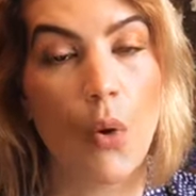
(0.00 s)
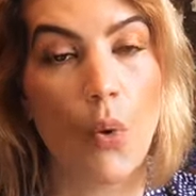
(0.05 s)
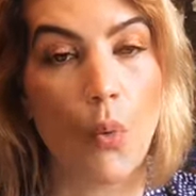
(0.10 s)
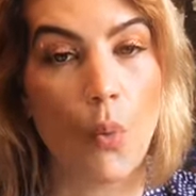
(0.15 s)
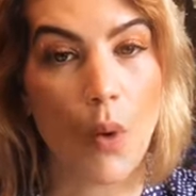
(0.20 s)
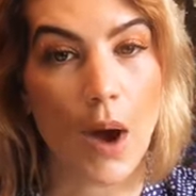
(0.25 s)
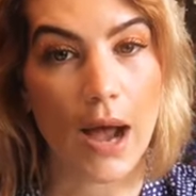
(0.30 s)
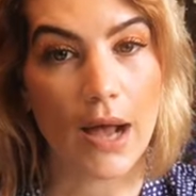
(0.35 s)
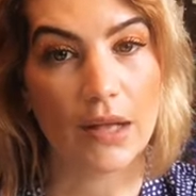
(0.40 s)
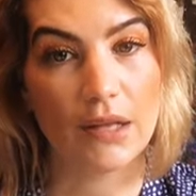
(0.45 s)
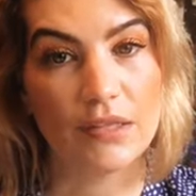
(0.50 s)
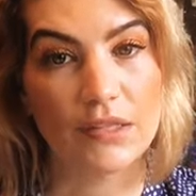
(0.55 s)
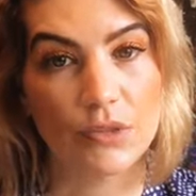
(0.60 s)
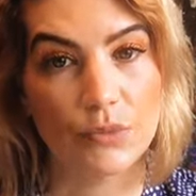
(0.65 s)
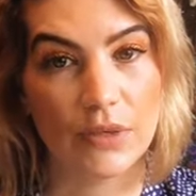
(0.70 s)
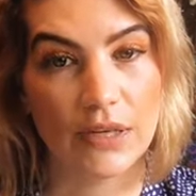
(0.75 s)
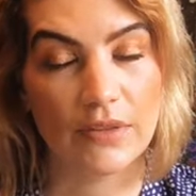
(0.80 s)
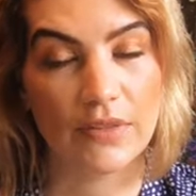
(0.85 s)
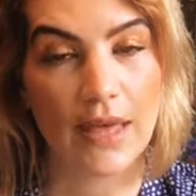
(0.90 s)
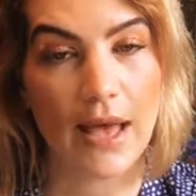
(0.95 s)
while
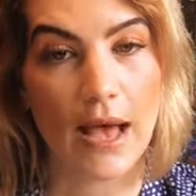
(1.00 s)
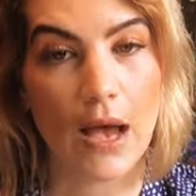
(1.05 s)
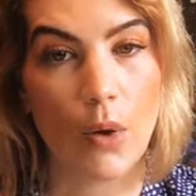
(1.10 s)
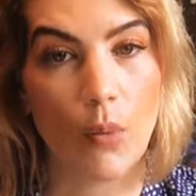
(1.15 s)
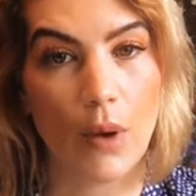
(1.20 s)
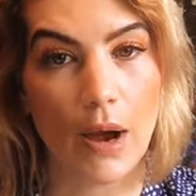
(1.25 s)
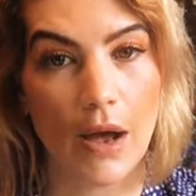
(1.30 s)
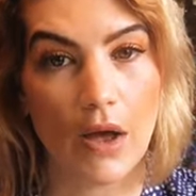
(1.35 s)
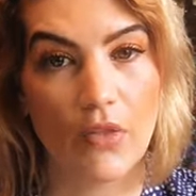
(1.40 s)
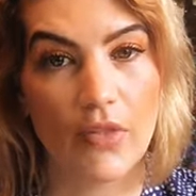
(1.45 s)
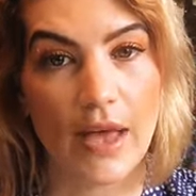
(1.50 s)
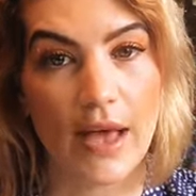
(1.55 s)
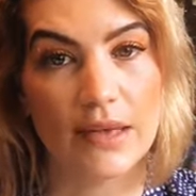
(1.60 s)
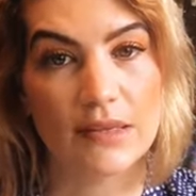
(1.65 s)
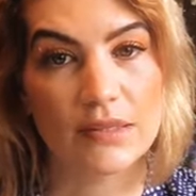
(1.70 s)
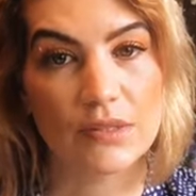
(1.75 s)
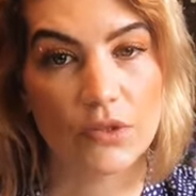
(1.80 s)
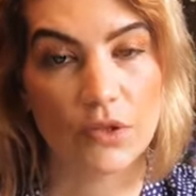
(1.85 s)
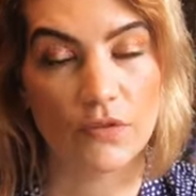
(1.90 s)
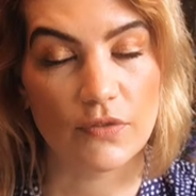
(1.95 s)
doing that, while
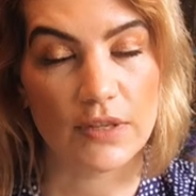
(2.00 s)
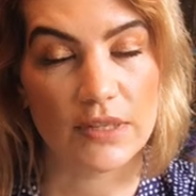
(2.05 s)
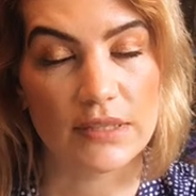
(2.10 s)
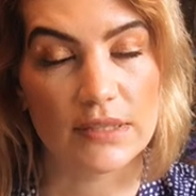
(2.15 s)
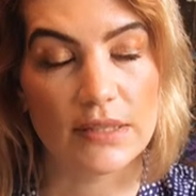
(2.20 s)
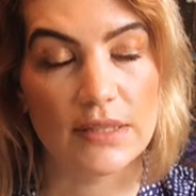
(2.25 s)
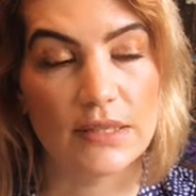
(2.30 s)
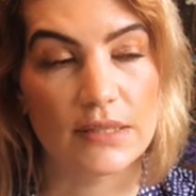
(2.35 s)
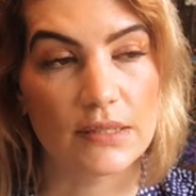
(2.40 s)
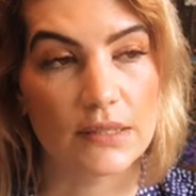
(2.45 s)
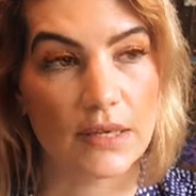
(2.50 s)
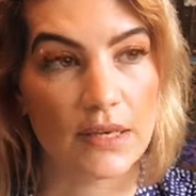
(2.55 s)
that service is,